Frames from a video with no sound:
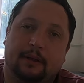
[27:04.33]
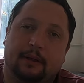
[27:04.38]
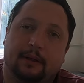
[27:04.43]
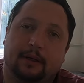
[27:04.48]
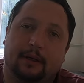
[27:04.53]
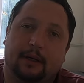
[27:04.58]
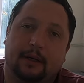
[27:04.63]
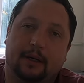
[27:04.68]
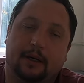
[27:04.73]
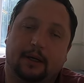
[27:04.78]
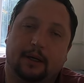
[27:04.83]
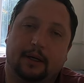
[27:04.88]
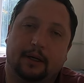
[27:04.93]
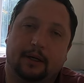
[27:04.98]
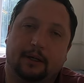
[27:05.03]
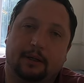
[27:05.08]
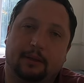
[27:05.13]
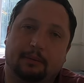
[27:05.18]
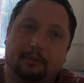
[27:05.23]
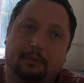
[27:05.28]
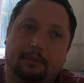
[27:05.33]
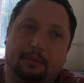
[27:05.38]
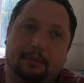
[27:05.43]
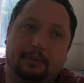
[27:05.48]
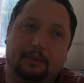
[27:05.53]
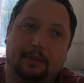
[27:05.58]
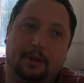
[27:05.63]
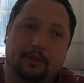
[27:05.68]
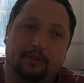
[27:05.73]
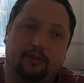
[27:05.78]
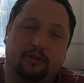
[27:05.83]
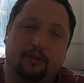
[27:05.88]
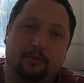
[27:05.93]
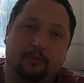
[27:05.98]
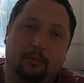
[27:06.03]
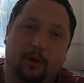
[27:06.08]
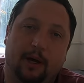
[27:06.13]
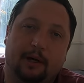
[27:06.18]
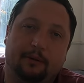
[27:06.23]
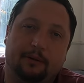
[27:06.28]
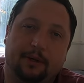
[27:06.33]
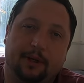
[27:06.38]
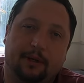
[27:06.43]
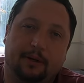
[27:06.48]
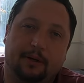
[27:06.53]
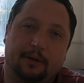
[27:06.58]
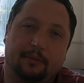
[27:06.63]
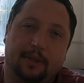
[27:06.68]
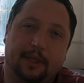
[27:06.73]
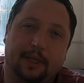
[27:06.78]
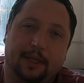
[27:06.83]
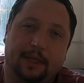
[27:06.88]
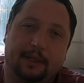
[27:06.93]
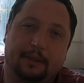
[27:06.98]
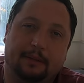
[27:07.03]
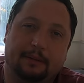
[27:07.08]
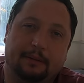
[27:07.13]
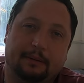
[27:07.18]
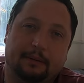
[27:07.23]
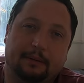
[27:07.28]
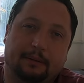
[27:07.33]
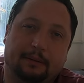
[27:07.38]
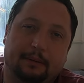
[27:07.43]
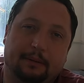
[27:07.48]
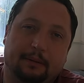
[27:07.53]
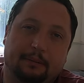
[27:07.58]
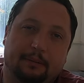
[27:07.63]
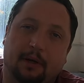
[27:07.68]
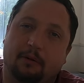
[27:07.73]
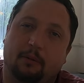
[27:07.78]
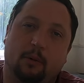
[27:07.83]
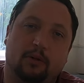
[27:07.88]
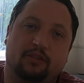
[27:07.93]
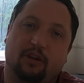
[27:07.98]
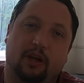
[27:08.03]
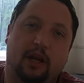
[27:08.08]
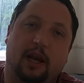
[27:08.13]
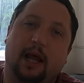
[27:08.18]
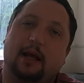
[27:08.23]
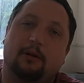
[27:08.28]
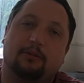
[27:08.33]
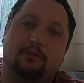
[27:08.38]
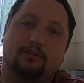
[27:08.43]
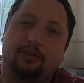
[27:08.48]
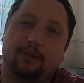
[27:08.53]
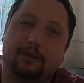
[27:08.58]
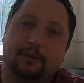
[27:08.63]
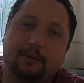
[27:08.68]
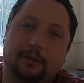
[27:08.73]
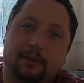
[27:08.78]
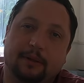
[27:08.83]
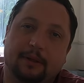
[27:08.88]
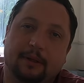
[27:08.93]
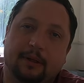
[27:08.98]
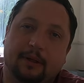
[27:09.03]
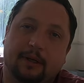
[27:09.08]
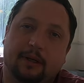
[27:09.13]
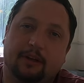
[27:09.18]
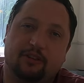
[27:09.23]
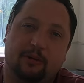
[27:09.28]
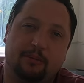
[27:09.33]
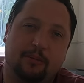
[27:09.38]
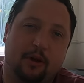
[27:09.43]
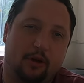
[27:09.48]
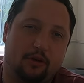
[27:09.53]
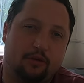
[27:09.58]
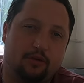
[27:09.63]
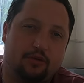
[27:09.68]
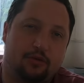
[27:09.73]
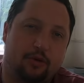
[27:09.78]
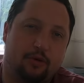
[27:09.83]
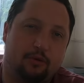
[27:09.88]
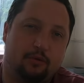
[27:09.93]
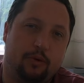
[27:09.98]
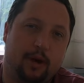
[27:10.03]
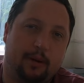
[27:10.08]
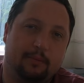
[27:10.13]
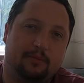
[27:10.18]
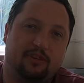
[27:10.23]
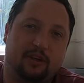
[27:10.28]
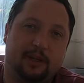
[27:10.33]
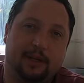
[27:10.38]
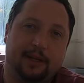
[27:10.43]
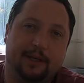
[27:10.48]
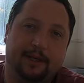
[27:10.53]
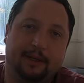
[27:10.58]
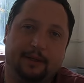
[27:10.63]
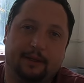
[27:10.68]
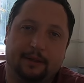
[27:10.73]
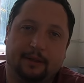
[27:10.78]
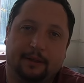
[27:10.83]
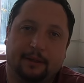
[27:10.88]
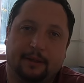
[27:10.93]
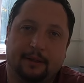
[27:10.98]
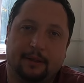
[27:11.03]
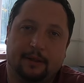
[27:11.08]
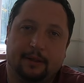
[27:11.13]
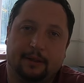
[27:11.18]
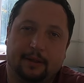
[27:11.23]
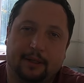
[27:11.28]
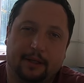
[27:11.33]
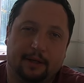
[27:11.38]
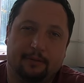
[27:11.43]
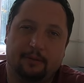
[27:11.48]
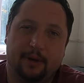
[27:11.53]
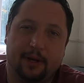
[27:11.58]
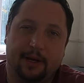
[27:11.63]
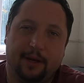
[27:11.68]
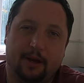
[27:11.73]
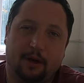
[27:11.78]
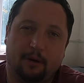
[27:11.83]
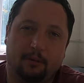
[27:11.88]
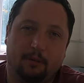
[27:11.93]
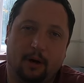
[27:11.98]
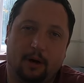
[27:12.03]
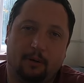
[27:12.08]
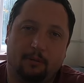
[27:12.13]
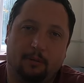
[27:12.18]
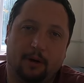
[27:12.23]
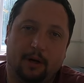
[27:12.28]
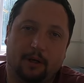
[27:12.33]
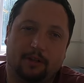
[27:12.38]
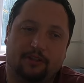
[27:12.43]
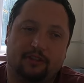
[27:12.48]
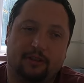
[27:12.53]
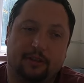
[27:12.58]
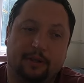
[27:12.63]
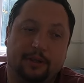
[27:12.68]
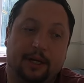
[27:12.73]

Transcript: Um, and done well, you know what I mean? But I wasn't allowed to because I'm not a true reptilian. They didn't really know what I was.